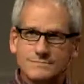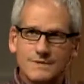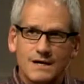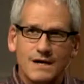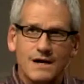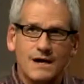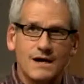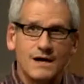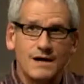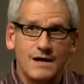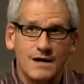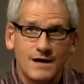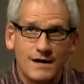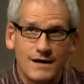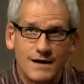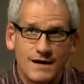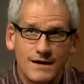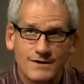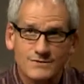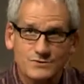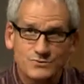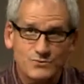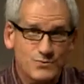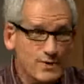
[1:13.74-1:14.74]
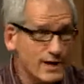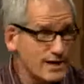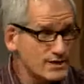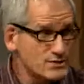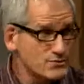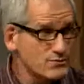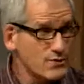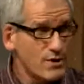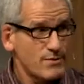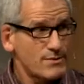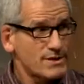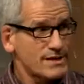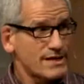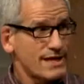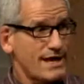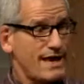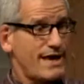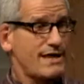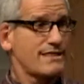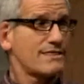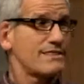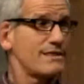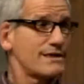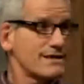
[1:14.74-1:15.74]
Uh, I was raised Roman
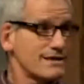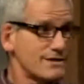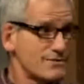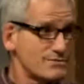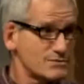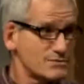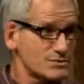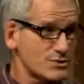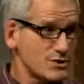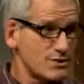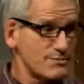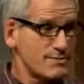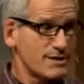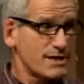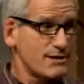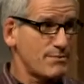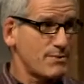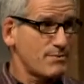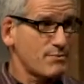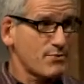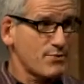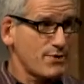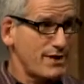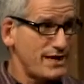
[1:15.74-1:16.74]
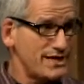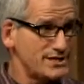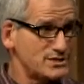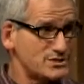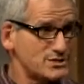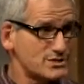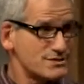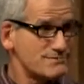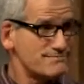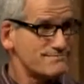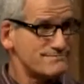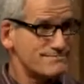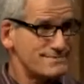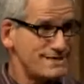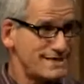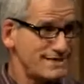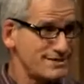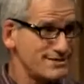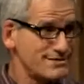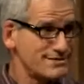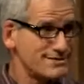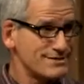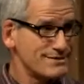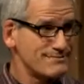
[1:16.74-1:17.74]
Catholic. I was going to become a priest.
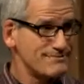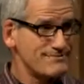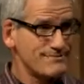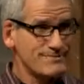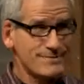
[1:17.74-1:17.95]
Didn't.